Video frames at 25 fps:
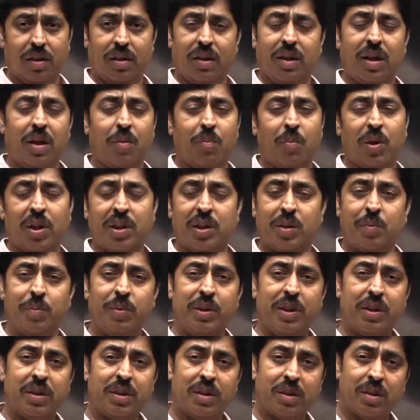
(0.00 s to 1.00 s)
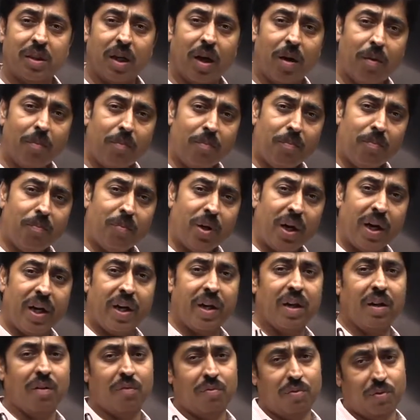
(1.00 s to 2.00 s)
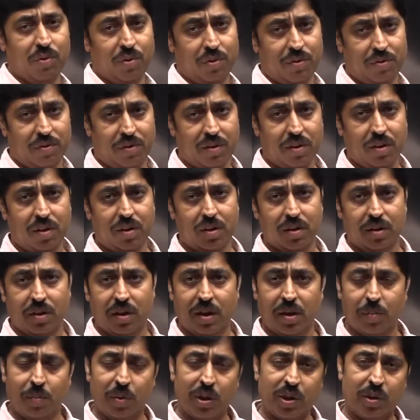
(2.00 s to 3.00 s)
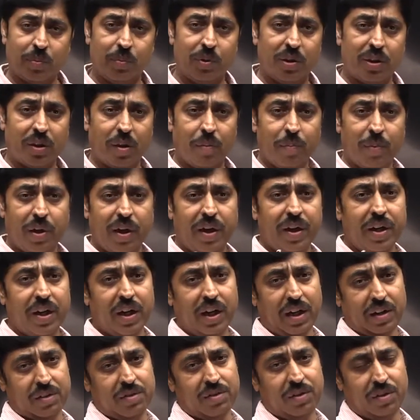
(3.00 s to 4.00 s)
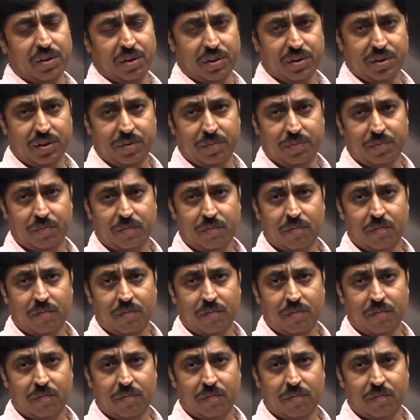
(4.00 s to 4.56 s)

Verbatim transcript: there must be some radial force, there must be some radial acceleration.